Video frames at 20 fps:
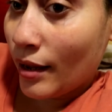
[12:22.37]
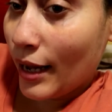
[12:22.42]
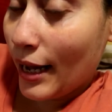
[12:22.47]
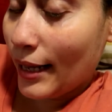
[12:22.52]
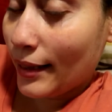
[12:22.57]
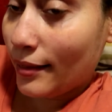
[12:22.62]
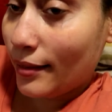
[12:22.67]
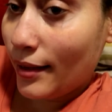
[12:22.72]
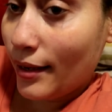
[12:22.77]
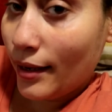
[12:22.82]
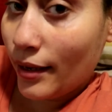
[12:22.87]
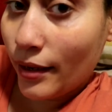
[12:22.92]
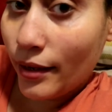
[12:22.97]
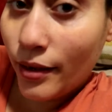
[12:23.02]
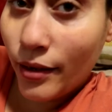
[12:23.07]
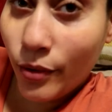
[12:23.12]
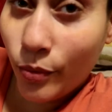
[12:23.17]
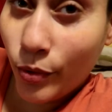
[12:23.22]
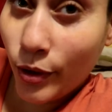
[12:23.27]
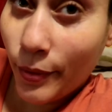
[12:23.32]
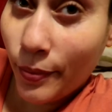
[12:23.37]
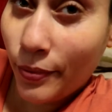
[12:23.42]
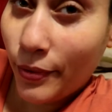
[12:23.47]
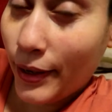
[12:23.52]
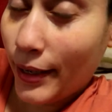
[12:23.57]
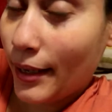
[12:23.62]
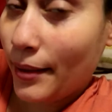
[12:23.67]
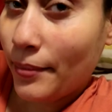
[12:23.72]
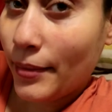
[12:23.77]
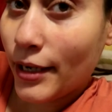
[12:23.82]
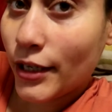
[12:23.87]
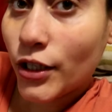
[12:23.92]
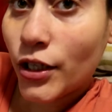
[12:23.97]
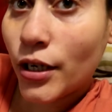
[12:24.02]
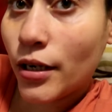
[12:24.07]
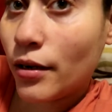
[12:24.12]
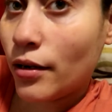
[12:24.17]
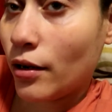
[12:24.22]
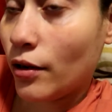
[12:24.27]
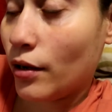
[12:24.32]
I think we're pretty much
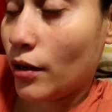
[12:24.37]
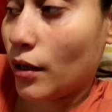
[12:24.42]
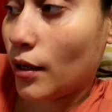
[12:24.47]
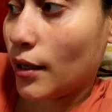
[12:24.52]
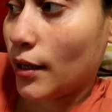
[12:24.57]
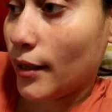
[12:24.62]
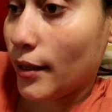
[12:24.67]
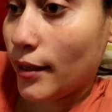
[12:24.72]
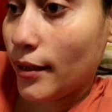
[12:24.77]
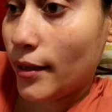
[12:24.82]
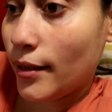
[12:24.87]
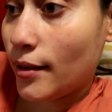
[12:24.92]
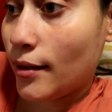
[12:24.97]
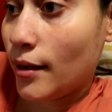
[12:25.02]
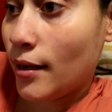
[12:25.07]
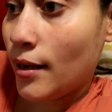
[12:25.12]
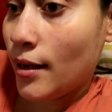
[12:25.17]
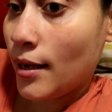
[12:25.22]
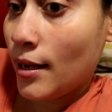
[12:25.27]
good.